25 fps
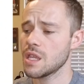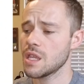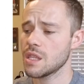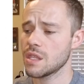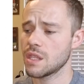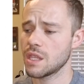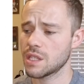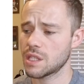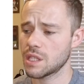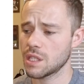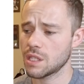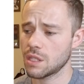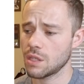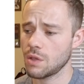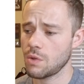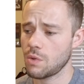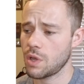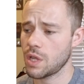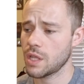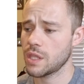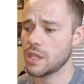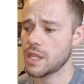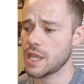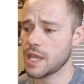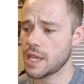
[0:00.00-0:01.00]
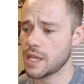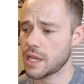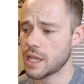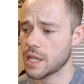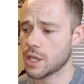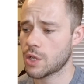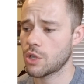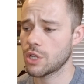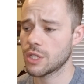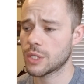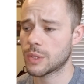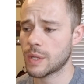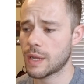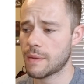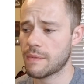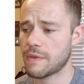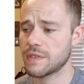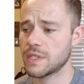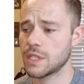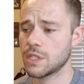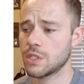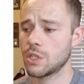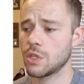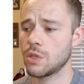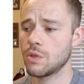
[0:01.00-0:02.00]
this is the one that
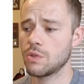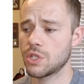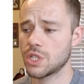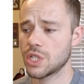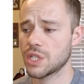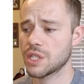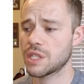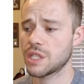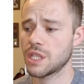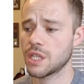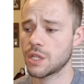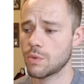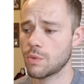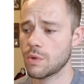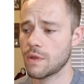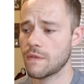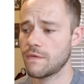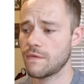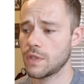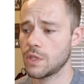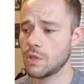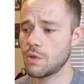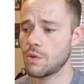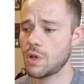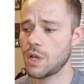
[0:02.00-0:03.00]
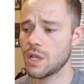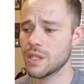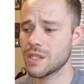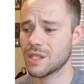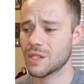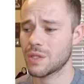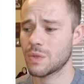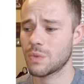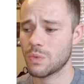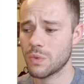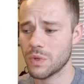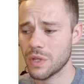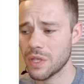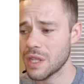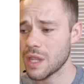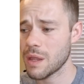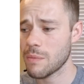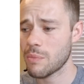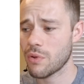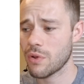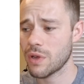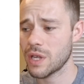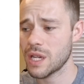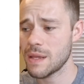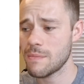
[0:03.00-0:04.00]
ChrisRap52 just did a review on, this really
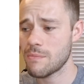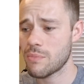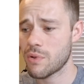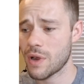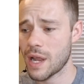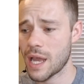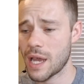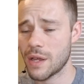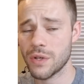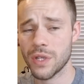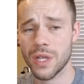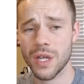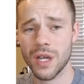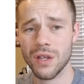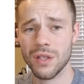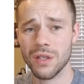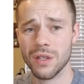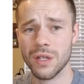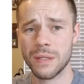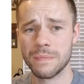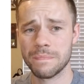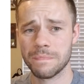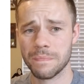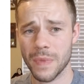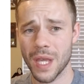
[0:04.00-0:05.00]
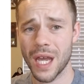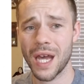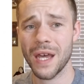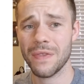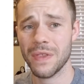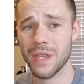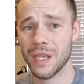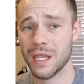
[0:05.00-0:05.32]
pretty brown color. I think